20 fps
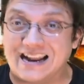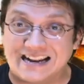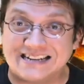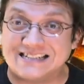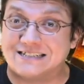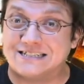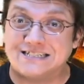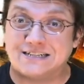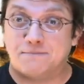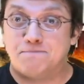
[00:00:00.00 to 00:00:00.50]
And
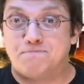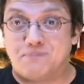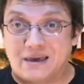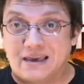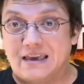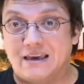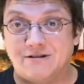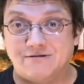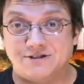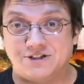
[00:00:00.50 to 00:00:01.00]
this is a
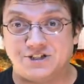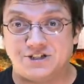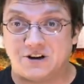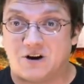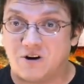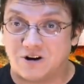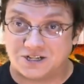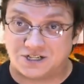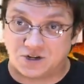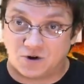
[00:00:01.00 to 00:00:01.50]
big, huge
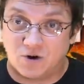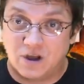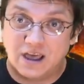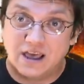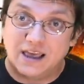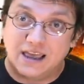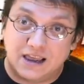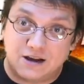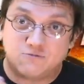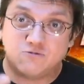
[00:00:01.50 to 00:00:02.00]
shark. So
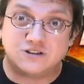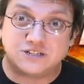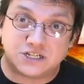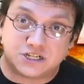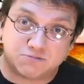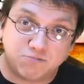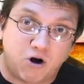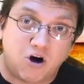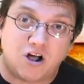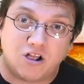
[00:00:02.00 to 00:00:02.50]
it was
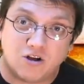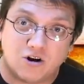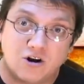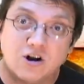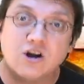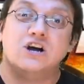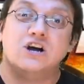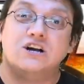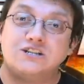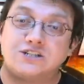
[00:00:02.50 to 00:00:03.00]
small,
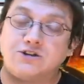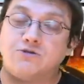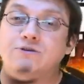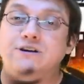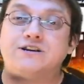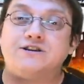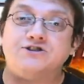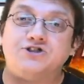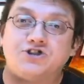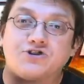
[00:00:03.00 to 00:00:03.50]
so
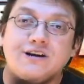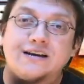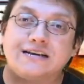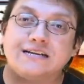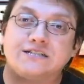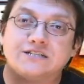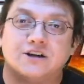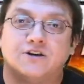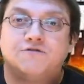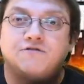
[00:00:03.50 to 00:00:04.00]
it could shrink
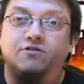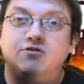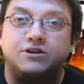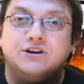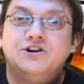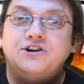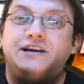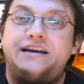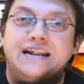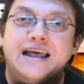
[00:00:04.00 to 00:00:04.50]
itself so
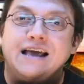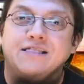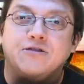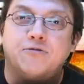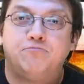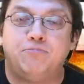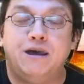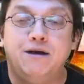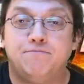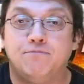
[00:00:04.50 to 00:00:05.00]
it could get at
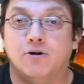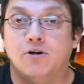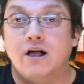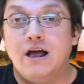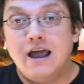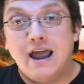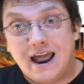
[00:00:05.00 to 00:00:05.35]
the people.